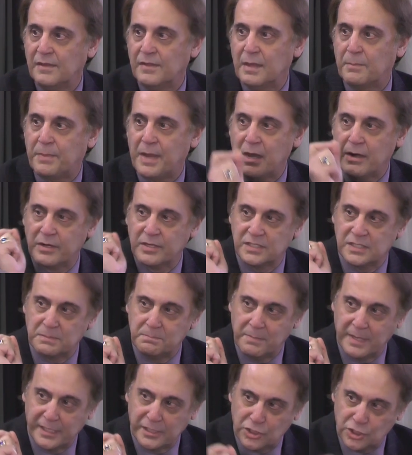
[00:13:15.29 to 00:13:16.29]
The parents
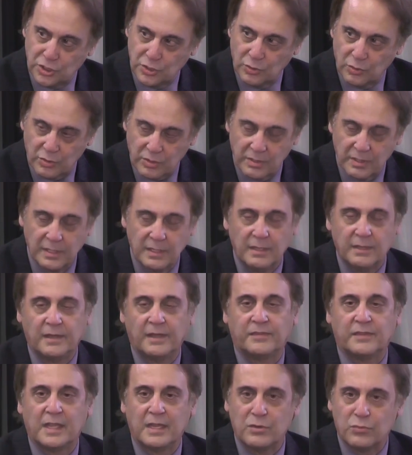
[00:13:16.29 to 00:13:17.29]
made sure
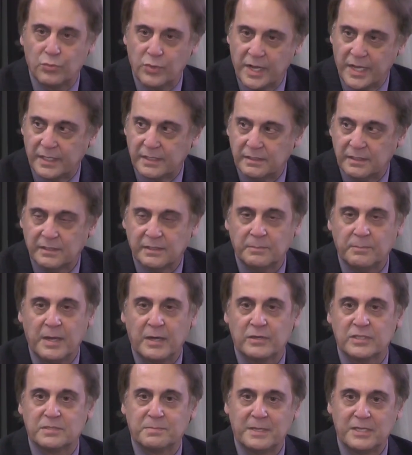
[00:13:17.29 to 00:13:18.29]
that they read, that the
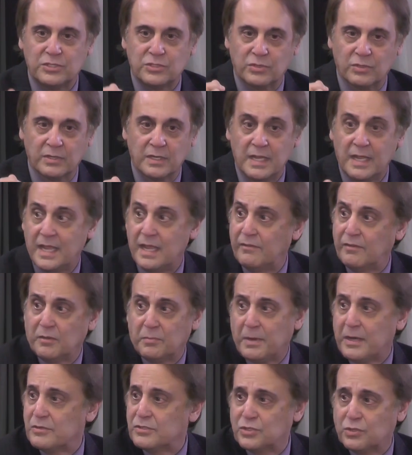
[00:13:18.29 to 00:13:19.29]
parents made sure, even if the
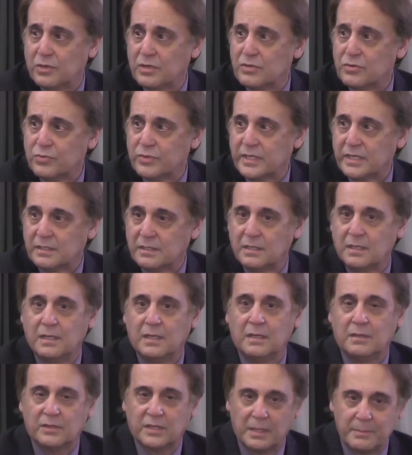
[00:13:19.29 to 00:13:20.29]
parents couldn't read,
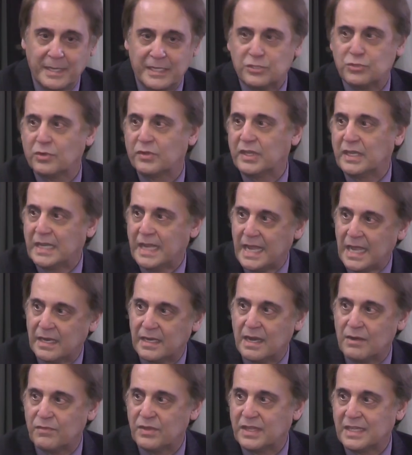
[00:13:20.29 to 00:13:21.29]
they made sure that they had
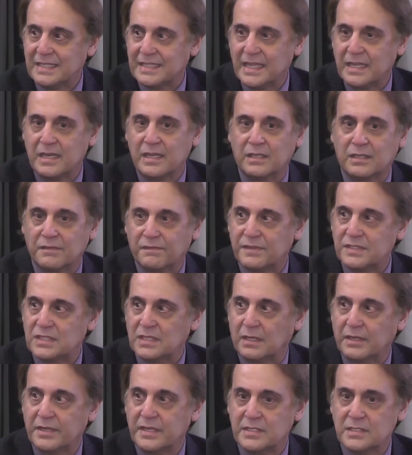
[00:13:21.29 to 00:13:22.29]
everything they needed, the
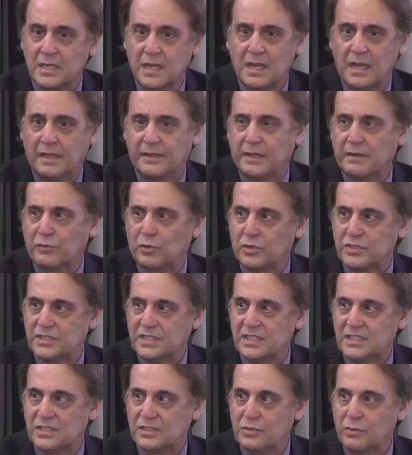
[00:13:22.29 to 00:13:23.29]
facilities, and then of course
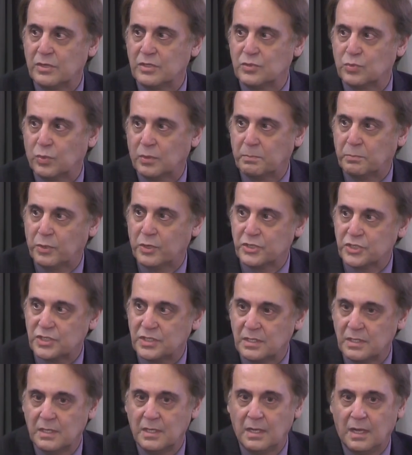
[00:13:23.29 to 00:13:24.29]
these students were pushed
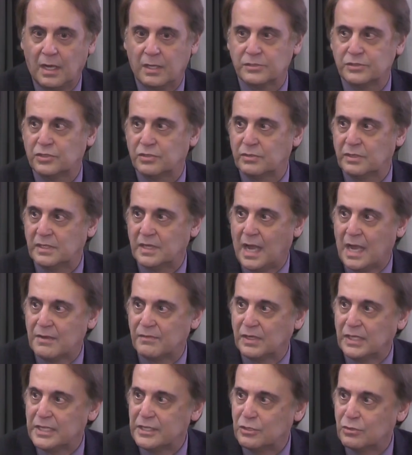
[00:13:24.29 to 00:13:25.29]
onto the
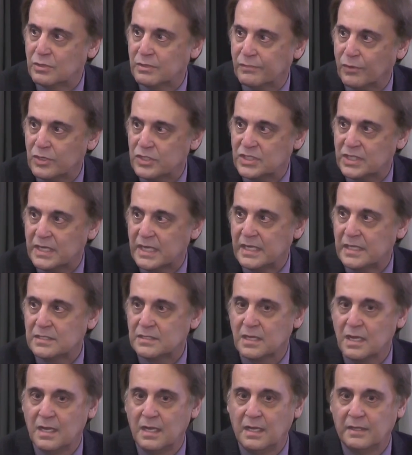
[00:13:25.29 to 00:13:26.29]
Ivy League
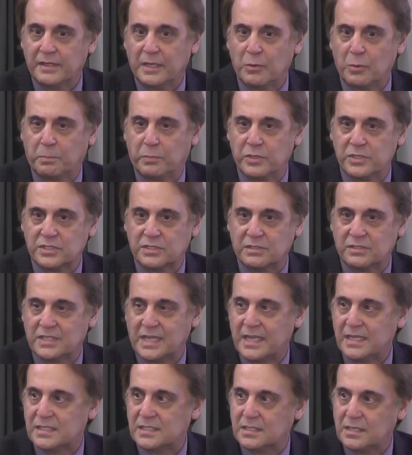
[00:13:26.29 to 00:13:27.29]
universities, they were pushed to
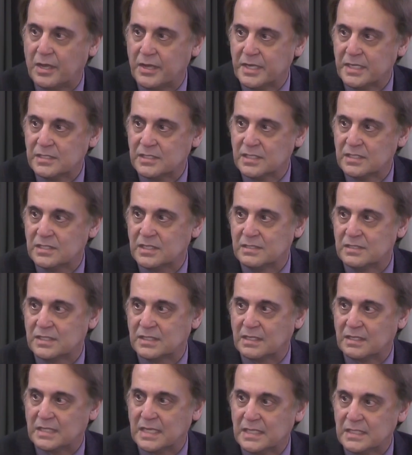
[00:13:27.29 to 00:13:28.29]
take sciences and
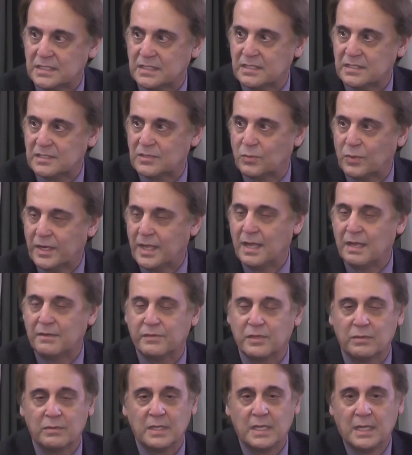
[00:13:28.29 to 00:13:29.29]
statistics and what have
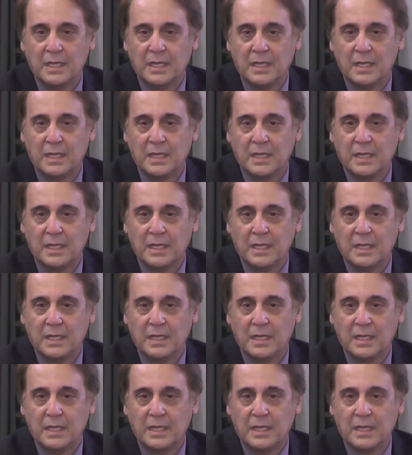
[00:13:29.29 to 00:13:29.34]
you,